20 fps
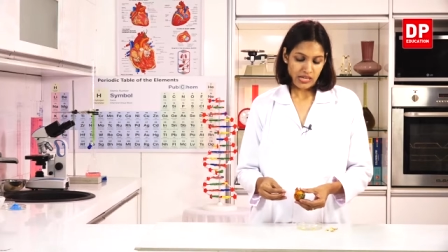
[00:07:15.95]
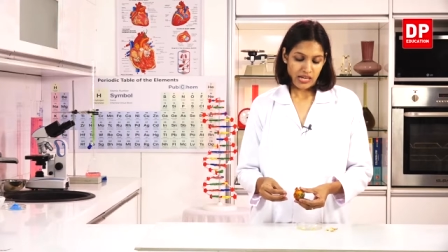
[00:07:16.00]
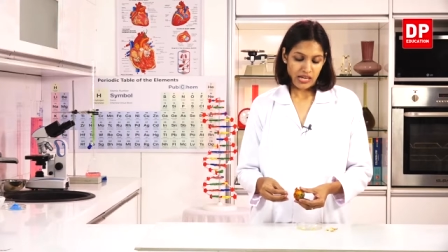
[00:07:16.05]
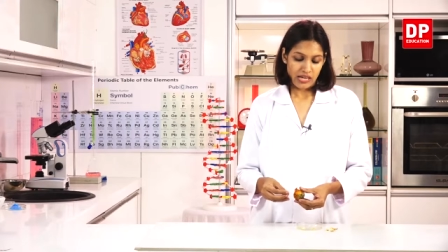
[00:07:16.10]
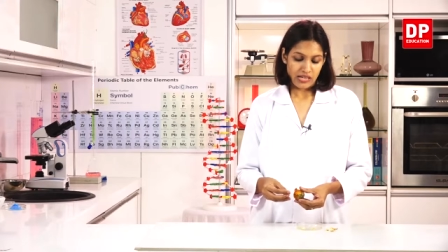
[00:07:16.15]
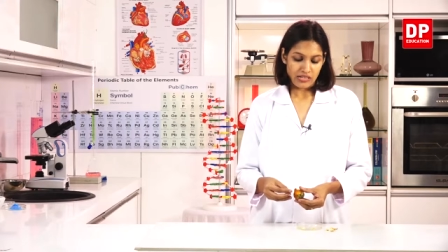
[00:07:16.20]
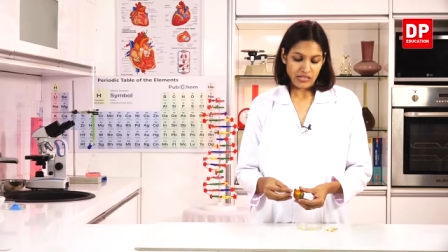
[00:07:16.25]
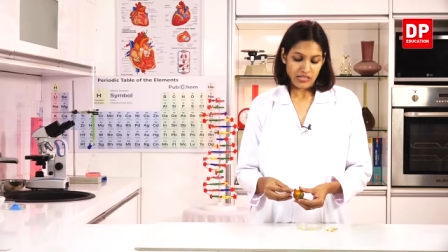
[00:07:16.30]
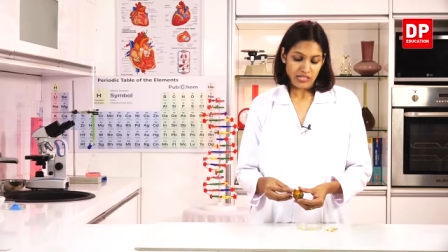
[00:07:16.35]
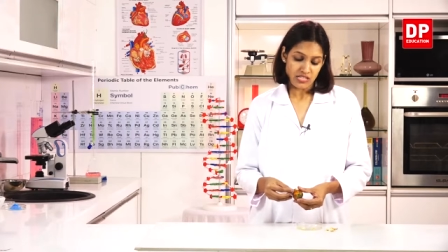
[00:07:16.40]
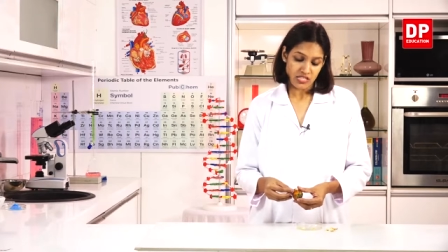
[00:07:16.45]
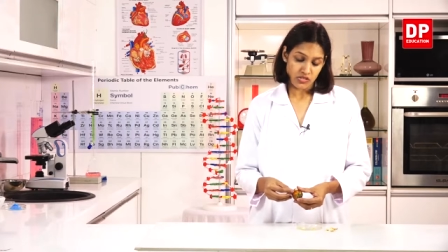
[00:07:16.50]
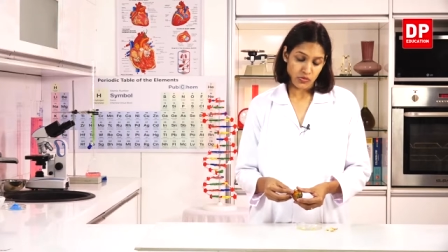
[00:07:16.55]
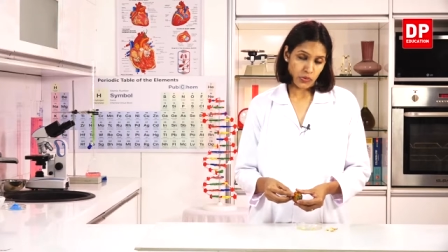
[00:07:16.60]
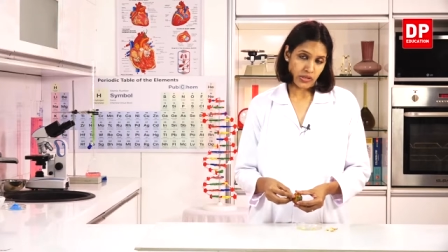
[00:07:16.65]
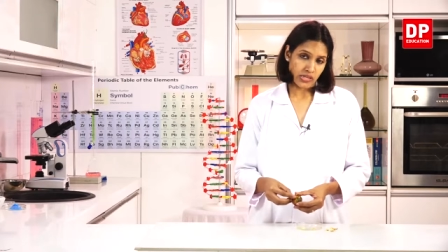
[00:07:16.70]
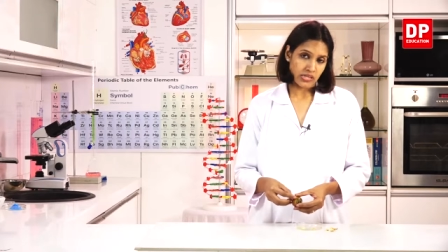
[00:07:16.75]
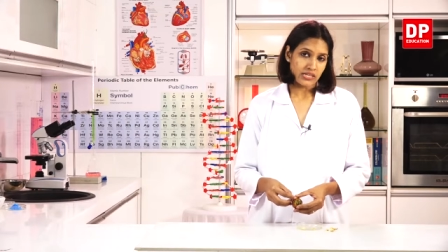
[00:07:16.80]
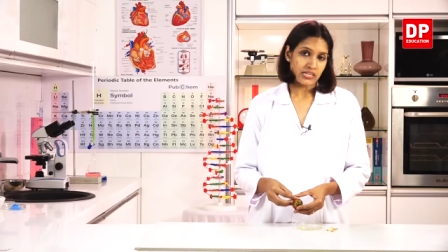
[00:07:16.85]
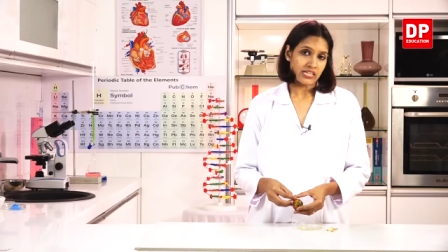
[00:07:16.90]
and it's
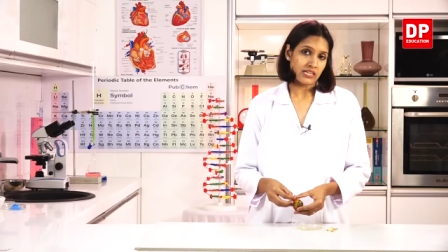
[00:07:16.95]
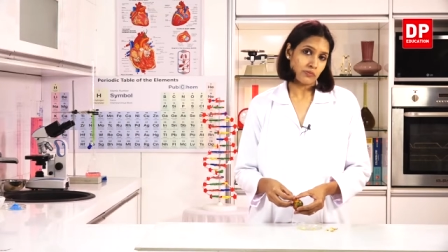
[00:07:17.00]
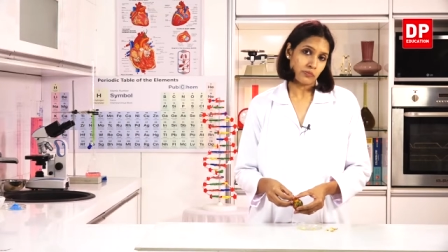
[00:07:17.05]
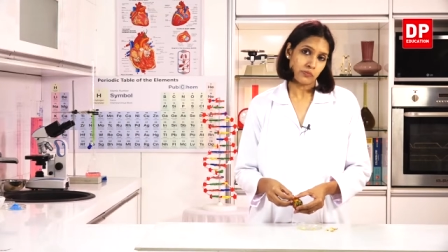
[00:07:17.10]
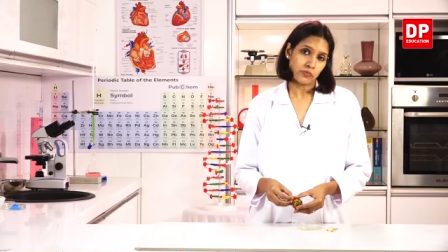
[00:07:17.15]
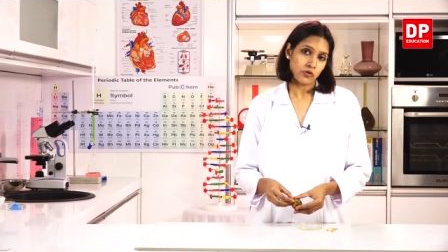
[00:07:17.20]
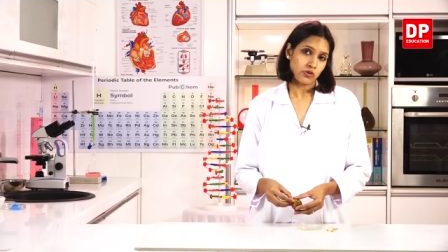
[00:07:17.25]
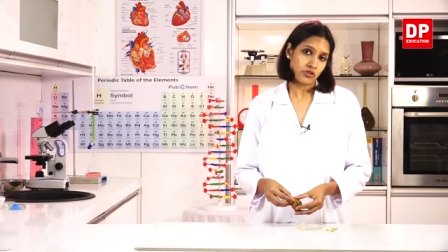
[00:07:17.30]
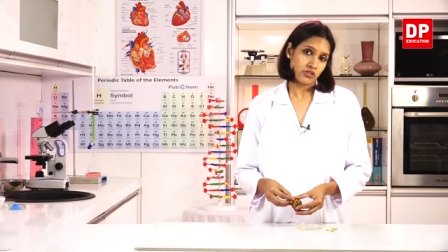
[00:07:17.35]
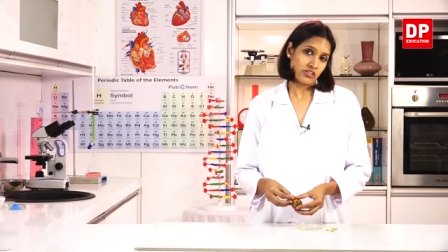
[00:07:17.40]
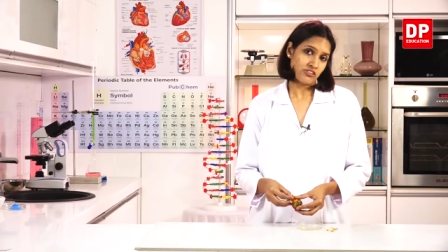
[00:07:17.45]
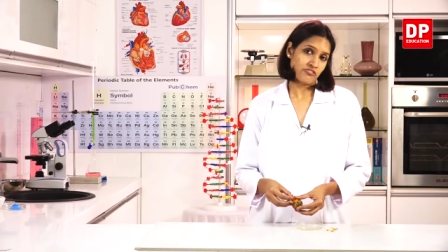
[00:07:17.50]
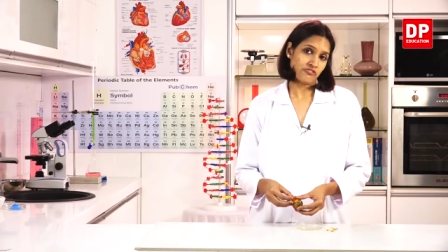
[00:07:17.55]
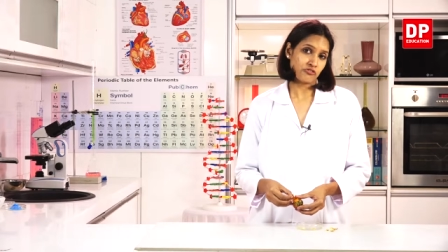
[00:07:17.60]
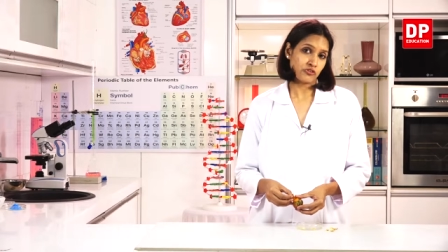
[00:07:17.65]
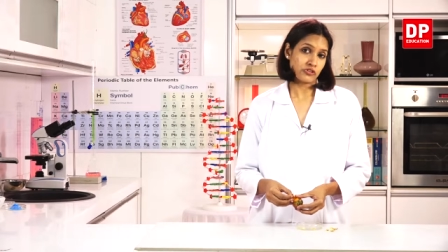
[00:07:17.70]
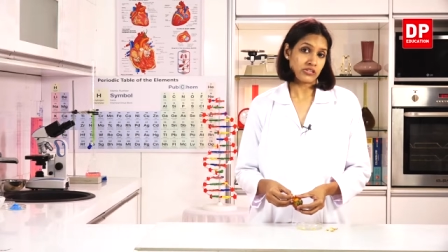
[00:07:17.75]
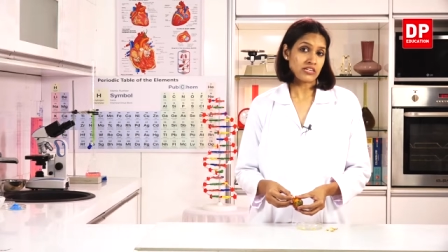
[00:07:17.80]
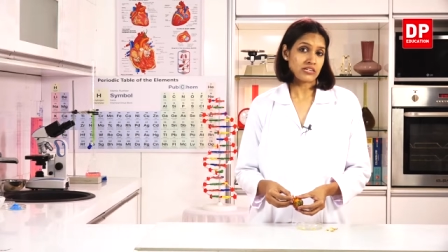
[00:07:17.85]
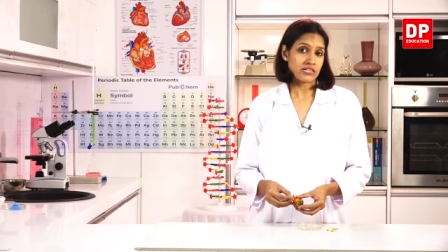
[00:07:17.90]
really important
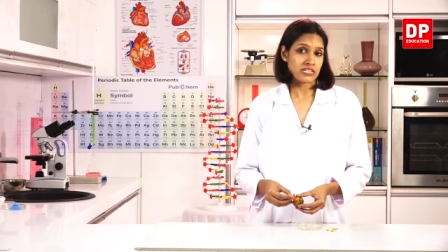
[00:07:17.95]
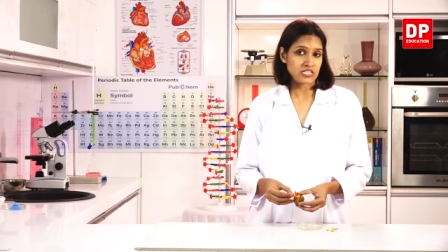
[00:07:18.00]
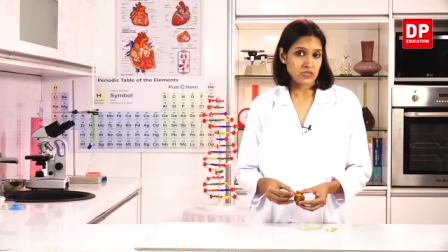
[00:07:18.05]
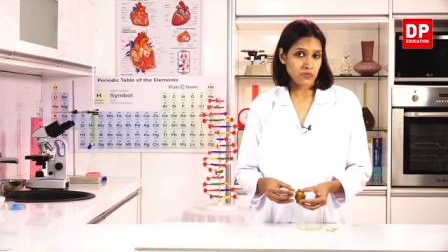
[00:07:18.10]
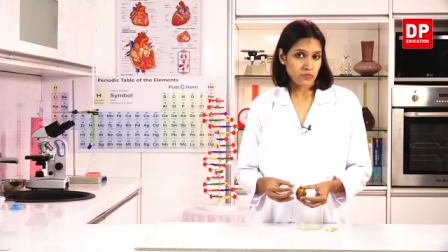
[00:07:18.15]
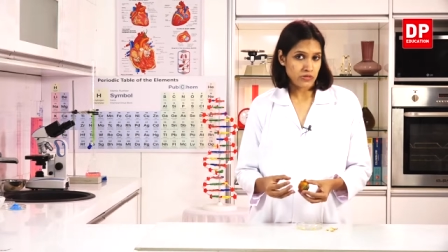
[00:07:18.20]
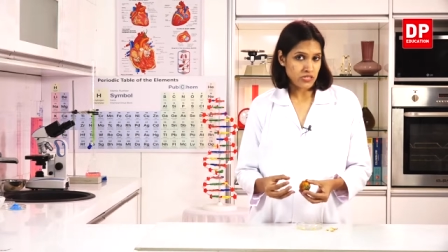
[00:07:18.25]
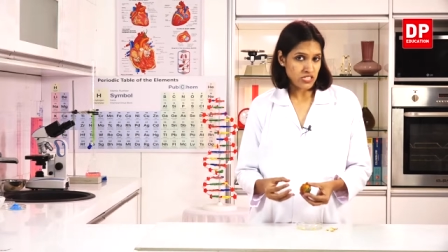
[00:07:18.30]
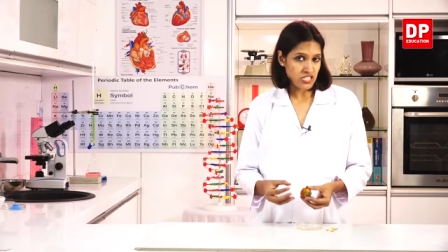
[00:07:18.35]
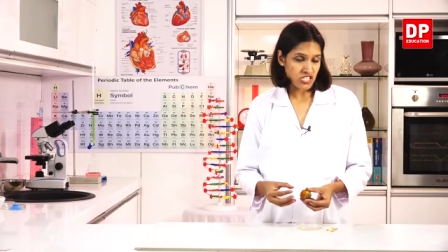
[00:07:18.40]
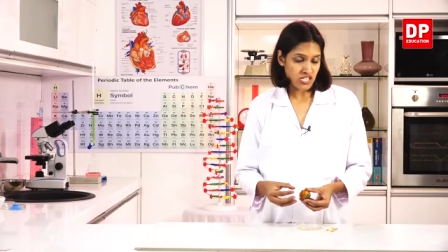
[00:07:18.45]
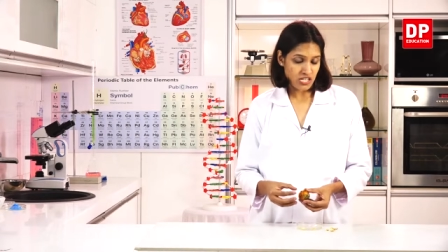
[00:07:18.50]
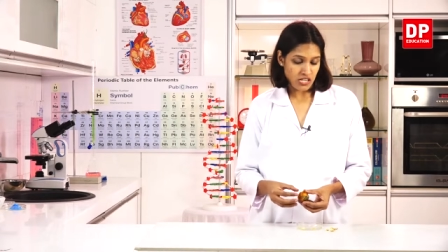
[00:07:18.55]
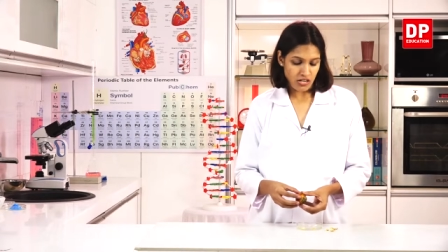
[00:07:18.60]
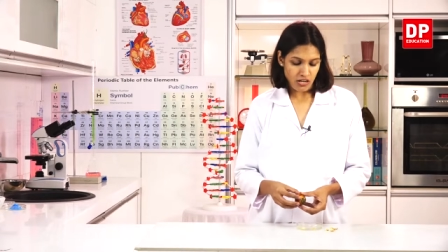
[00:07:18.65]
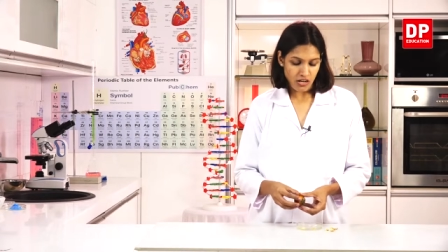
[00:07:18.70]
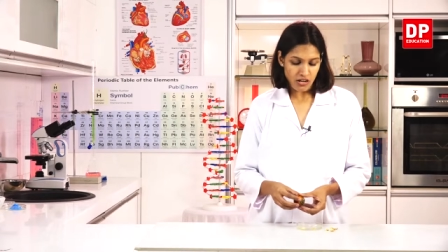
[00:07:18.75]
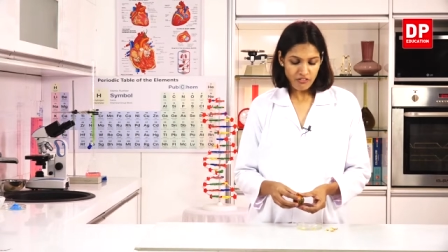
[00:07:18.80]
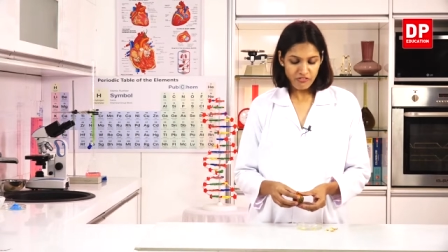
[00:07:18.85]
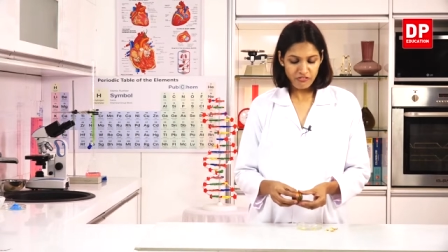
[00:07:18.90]
for the
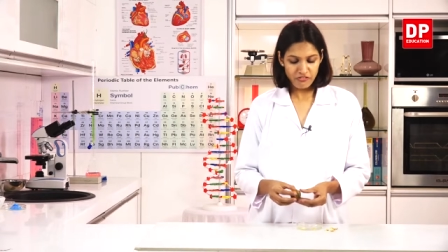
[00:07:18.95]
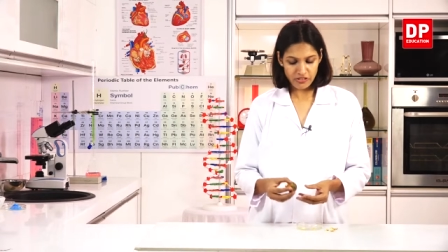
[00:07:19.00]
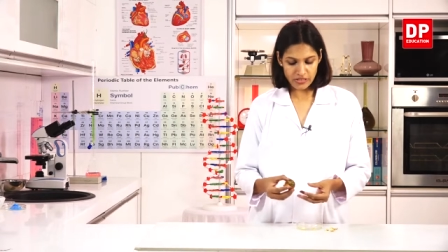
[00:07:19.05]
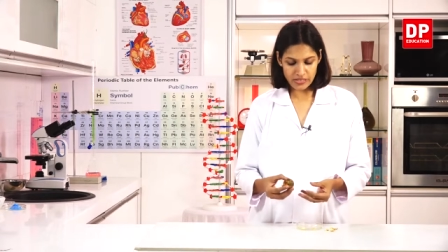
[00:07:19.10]
dispersal of